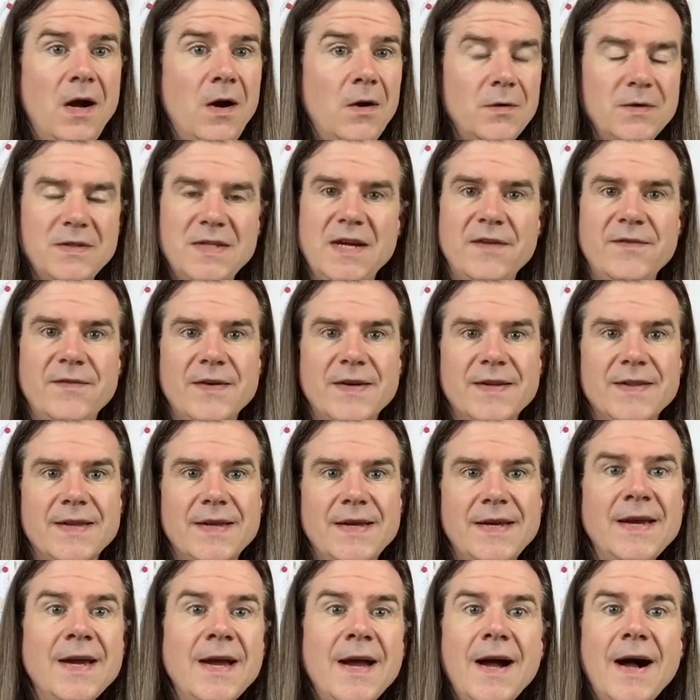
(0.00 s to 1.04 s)
Oh,
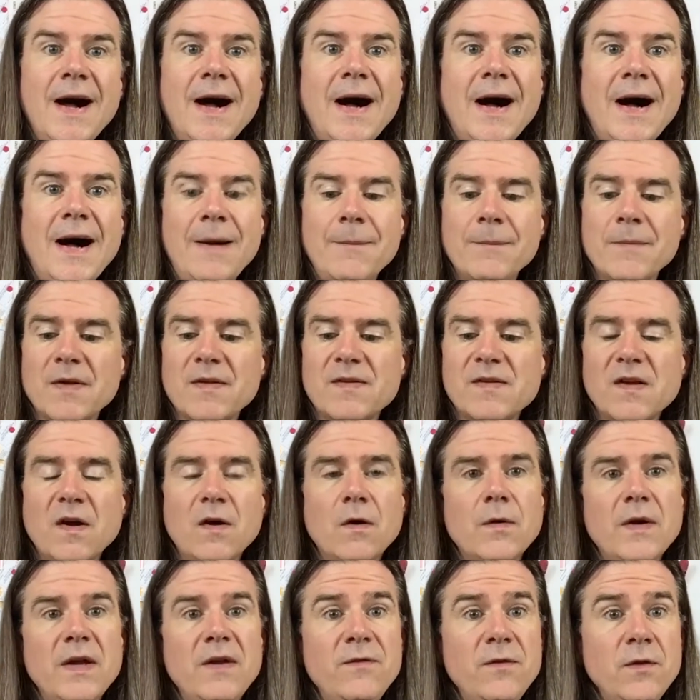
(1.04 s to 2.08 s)
definitely.
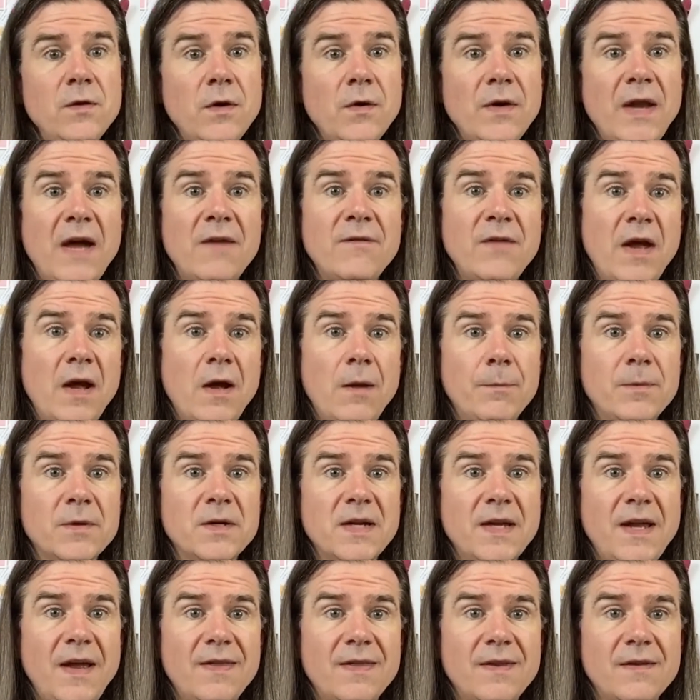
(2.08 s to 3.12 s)
So if you don't have a helper
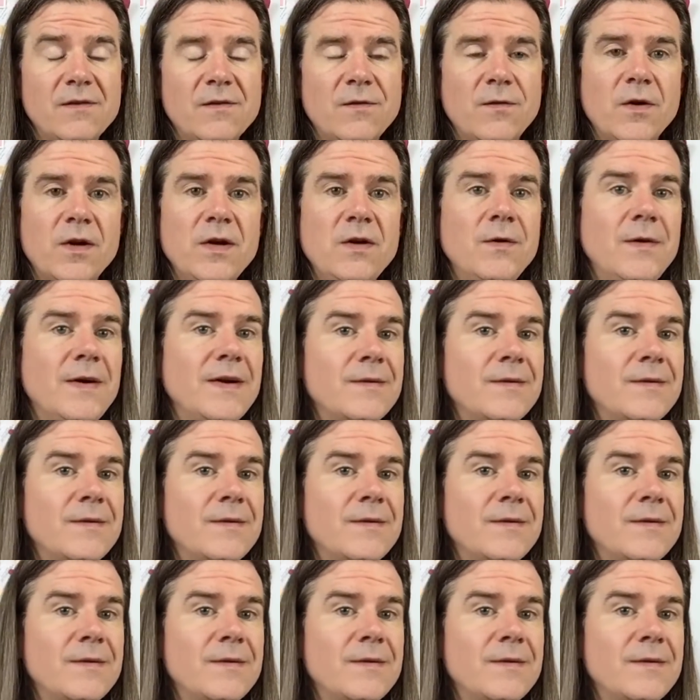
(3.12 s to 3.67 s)
to get this for you,